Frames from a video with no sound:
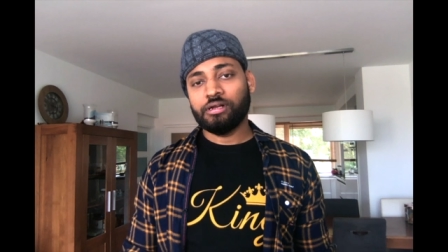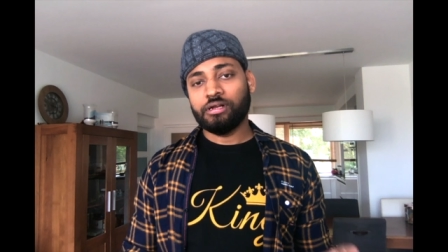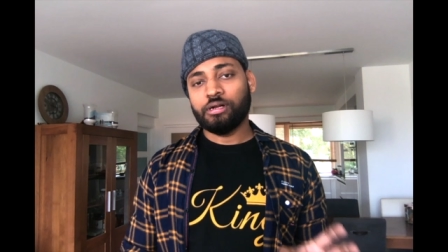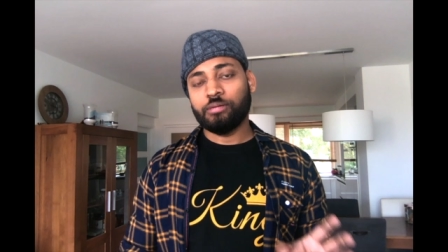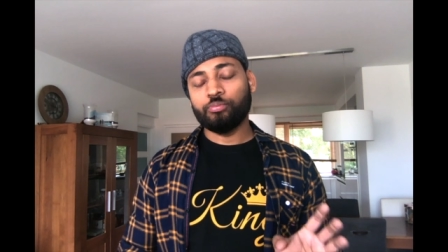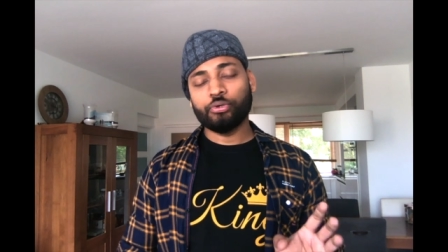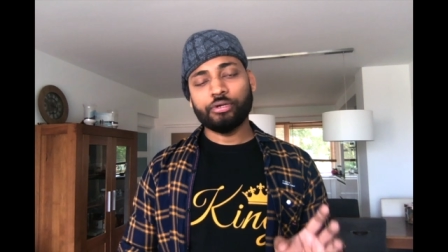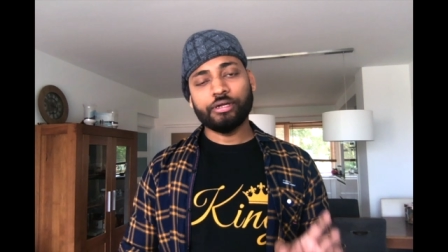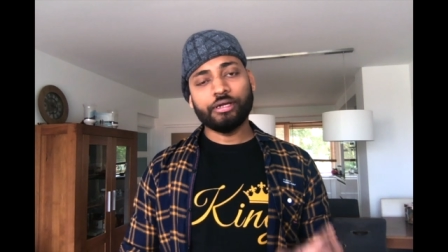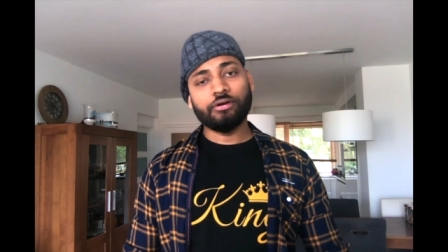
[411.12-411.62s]

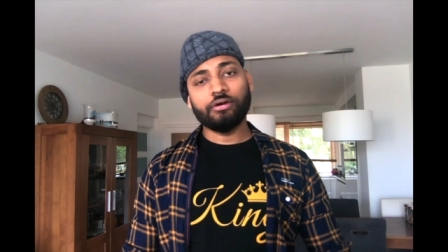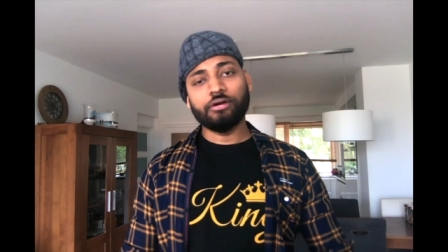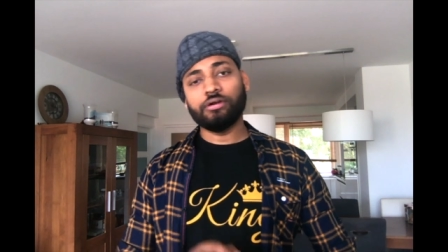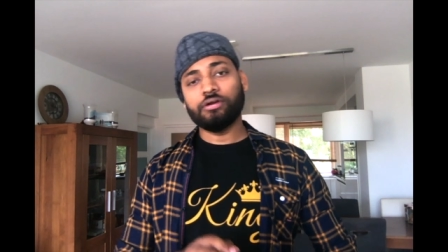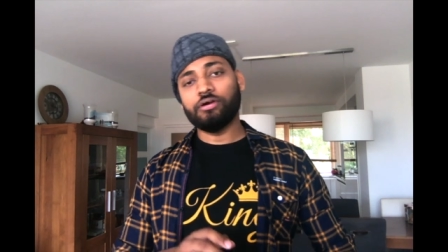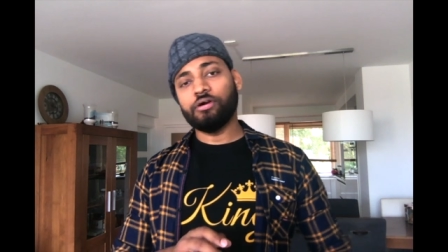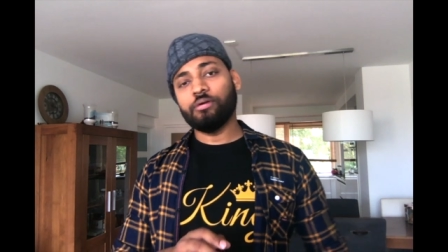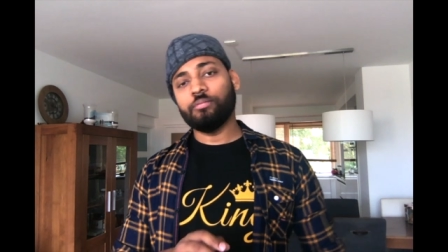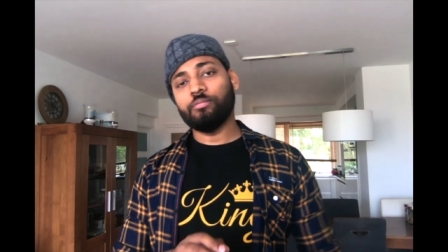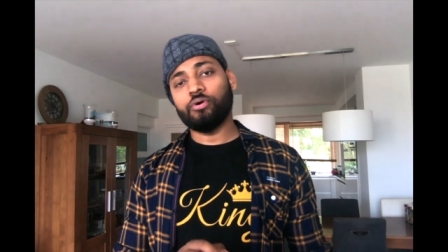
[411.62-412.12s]

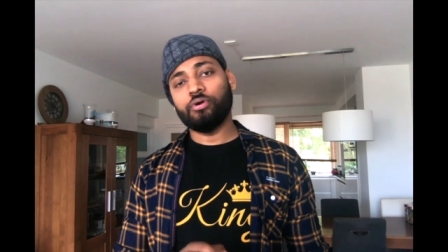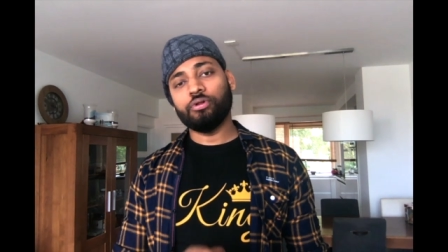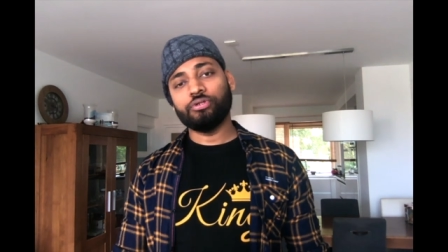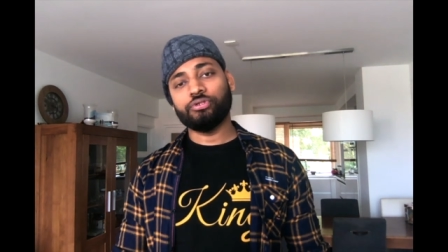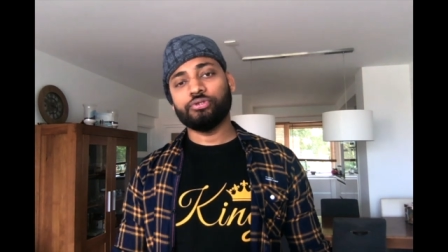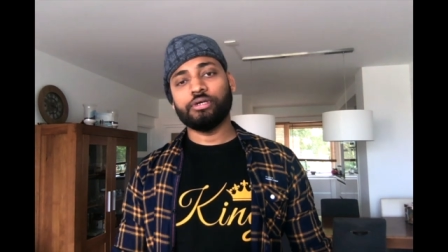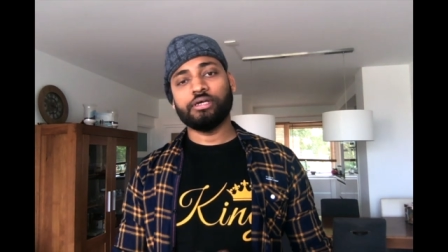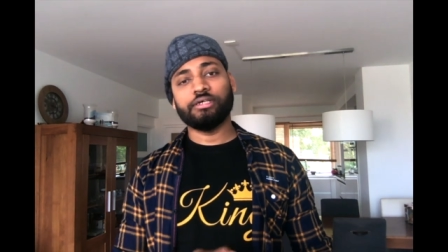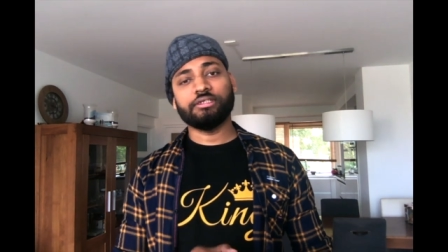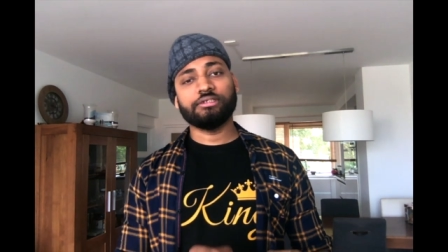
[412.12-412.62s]
Booking.com
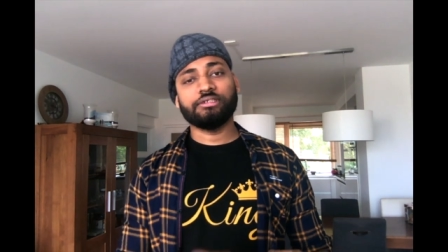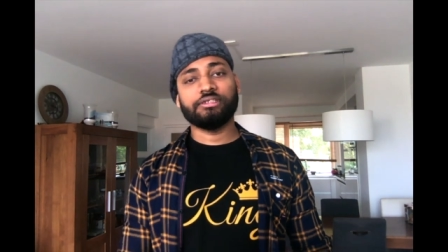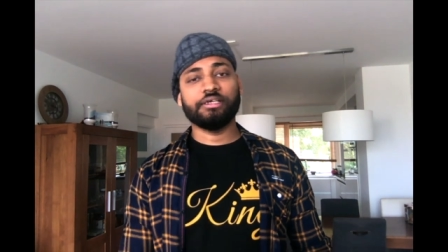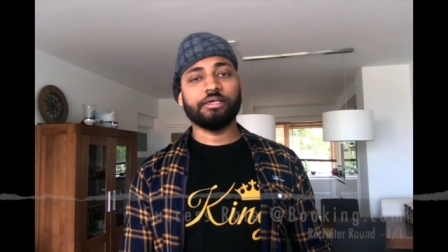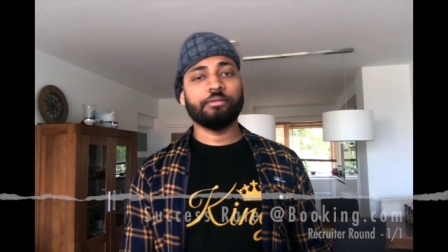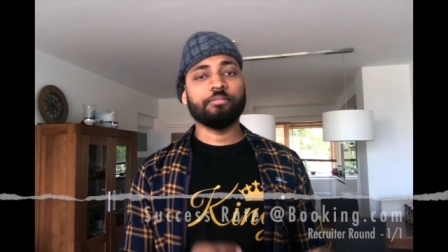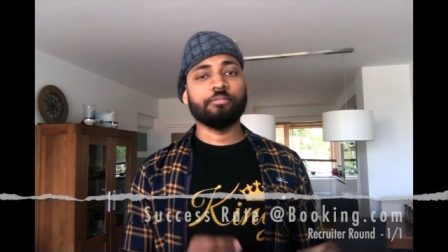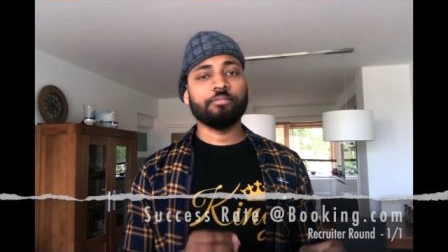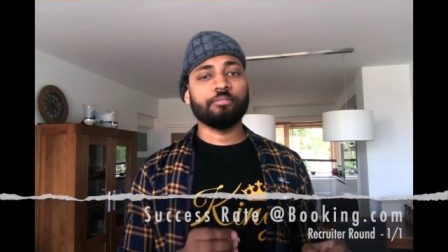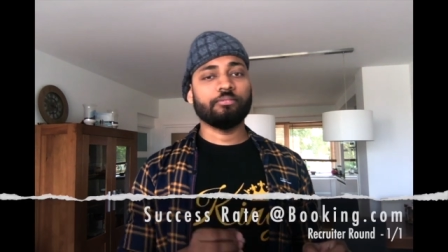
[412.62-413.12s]
also has the
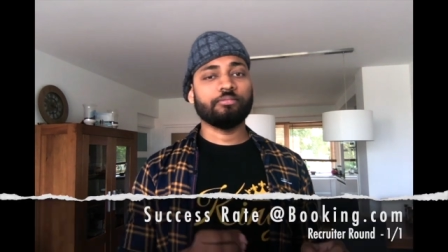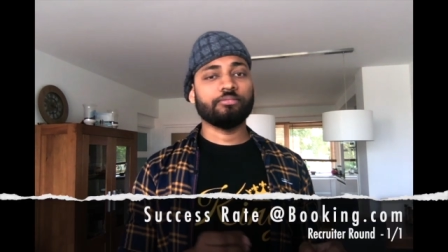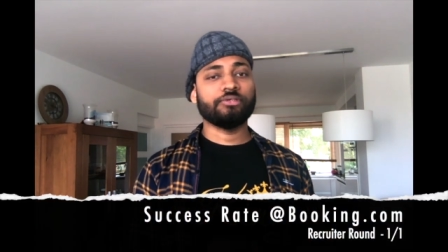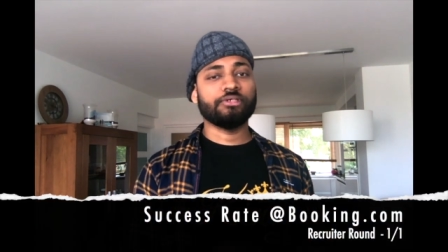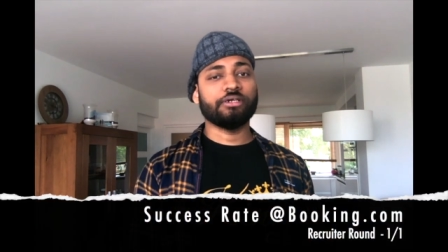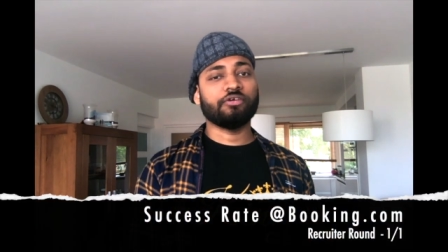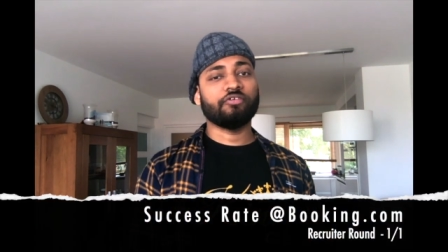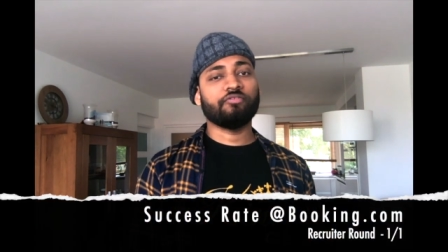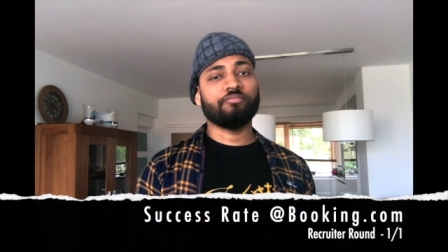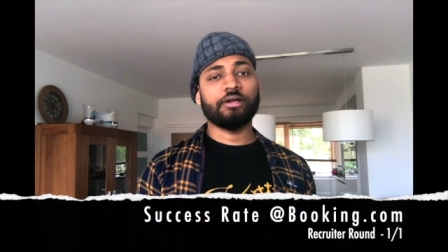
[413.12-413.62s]
same
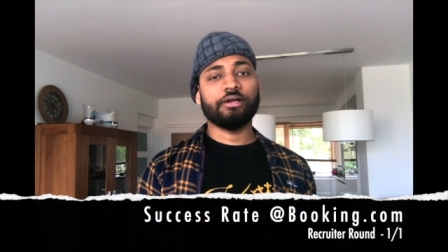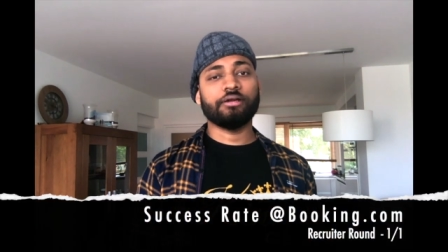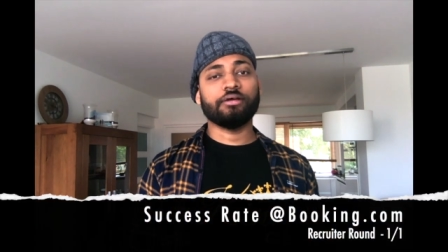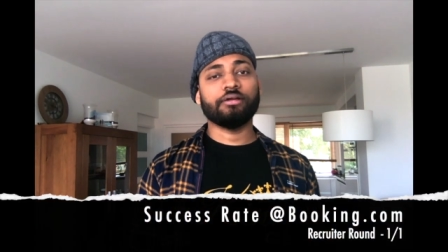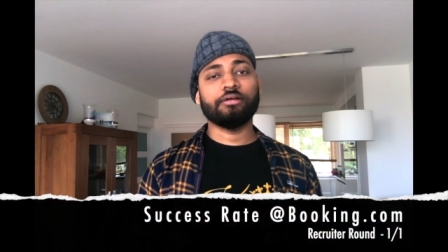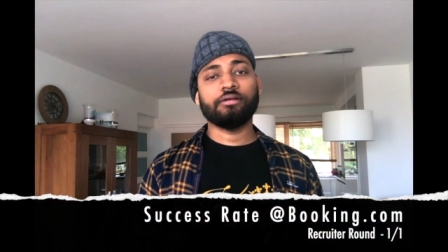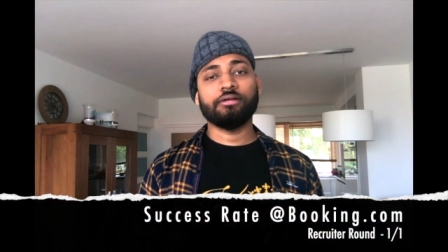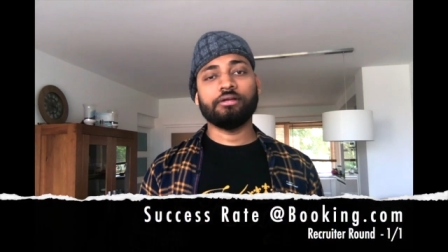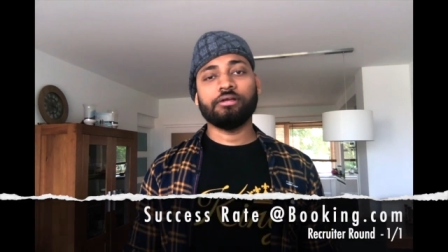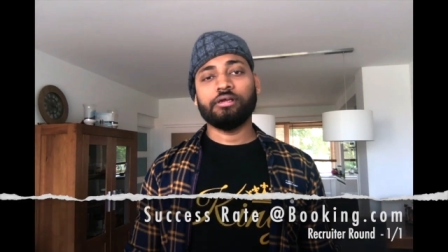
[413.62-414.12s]
set of
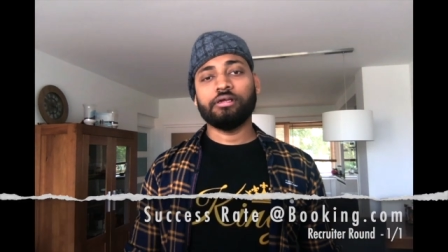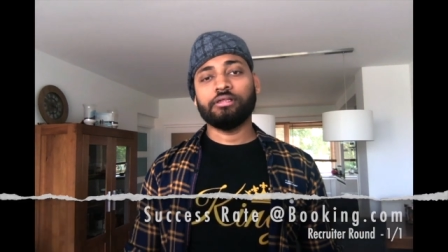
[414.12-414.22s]
pattern.